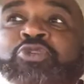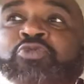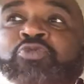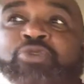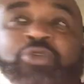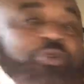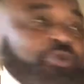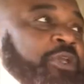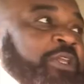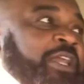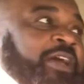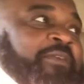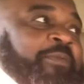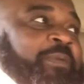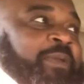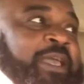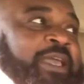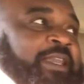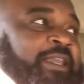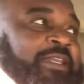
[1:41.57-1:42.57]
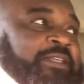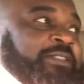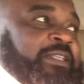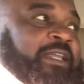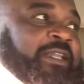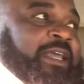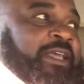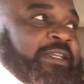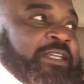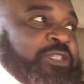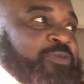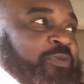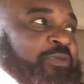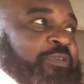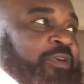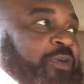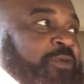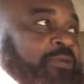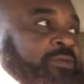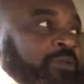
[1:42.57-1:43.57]
you you ain't never played against nothing like this
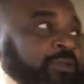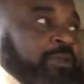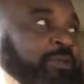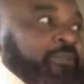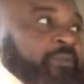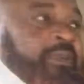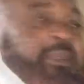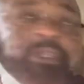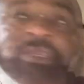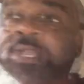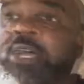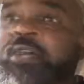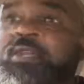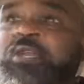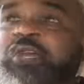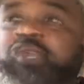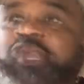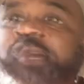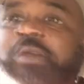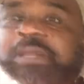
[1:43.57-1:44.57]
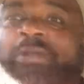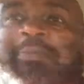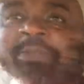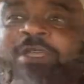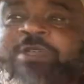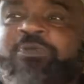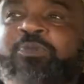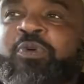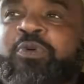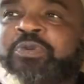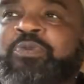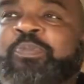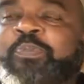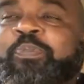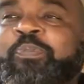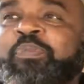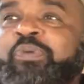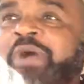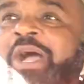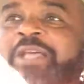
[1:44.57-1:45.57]
before. no, no, no. That's pro
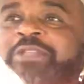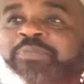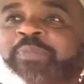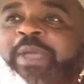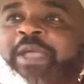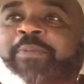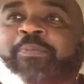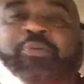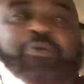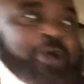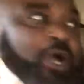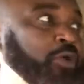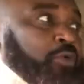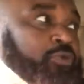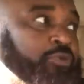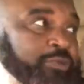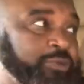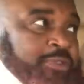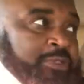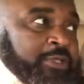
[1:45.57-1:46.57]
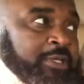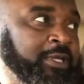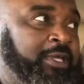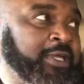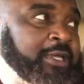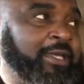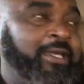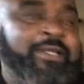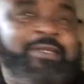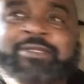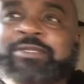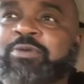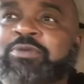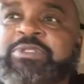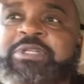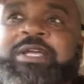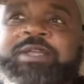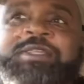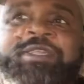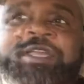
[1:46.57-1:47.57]
prospect pros. Yeah.
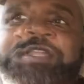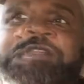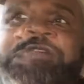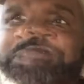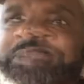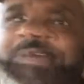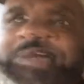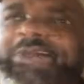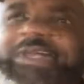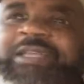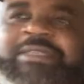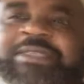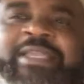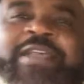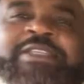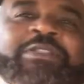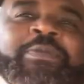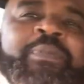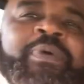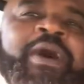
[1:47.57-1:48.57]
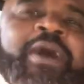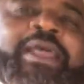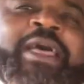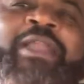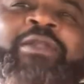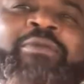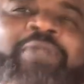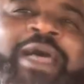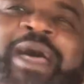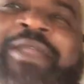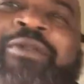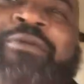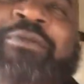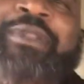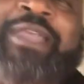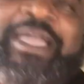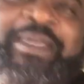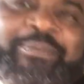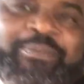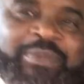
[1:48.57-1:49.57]
Those so, getting so, that, that's the part I don't I don't
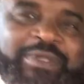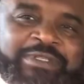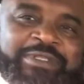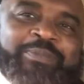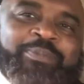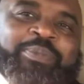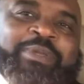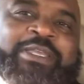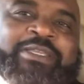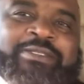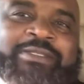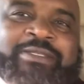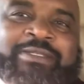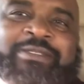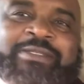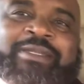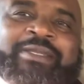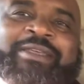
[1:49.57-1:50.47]
like missing pieces.